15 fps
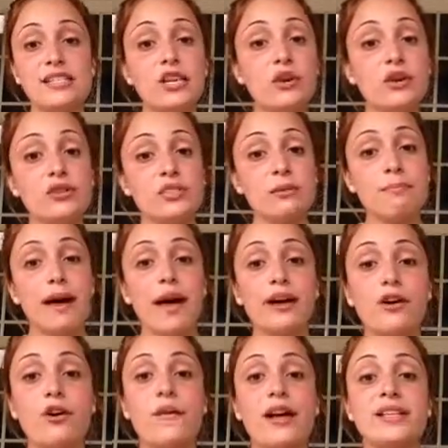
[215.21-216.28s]
0
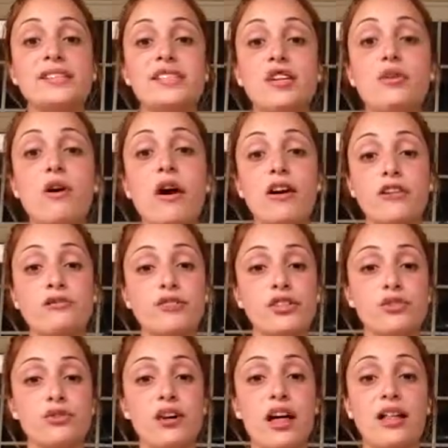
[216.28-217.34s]
tobacco, and 0
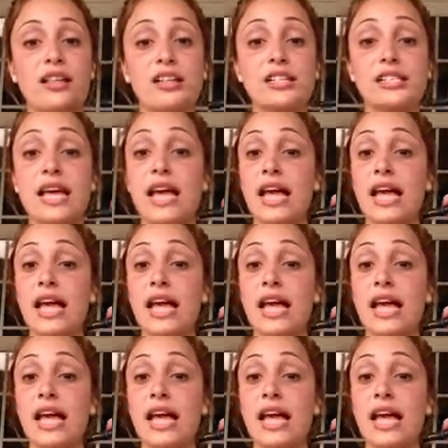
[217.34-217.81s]
artificial colors.